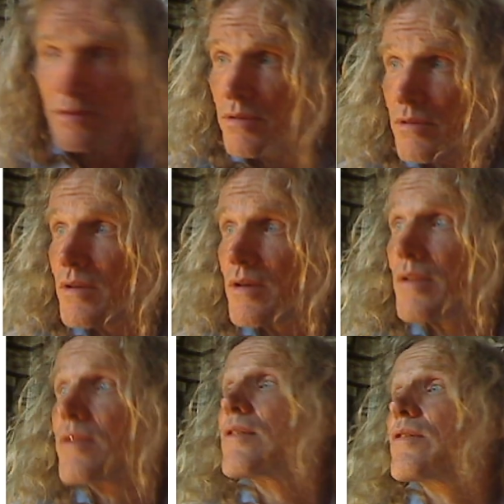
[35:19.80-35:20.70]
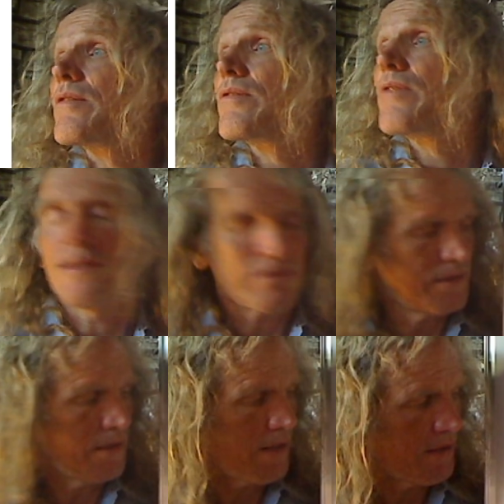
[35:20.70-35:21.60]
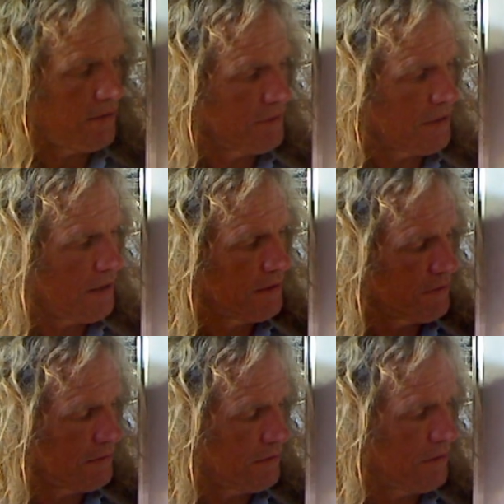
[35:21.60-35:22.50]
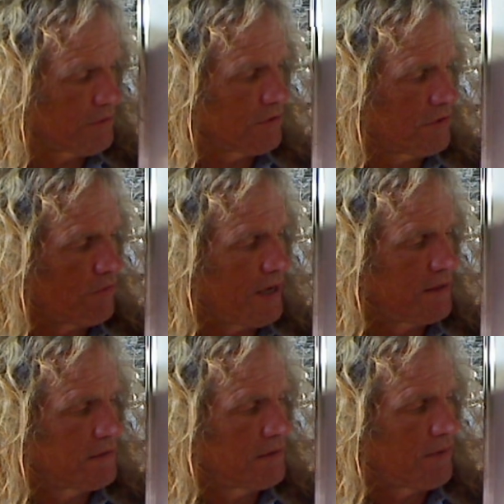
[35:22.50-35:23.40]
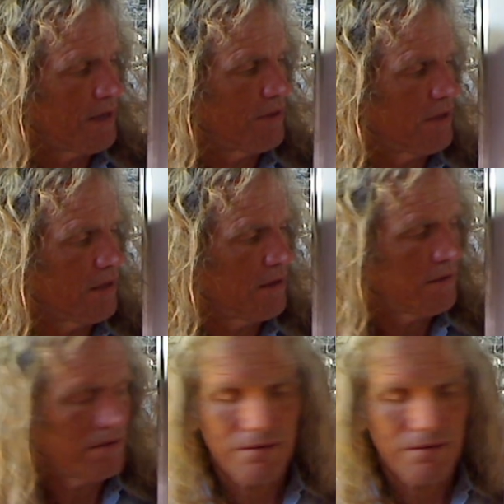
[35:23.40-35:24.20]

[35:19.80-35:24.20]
you can still not see that. Okay, so I'll just erase the red thing.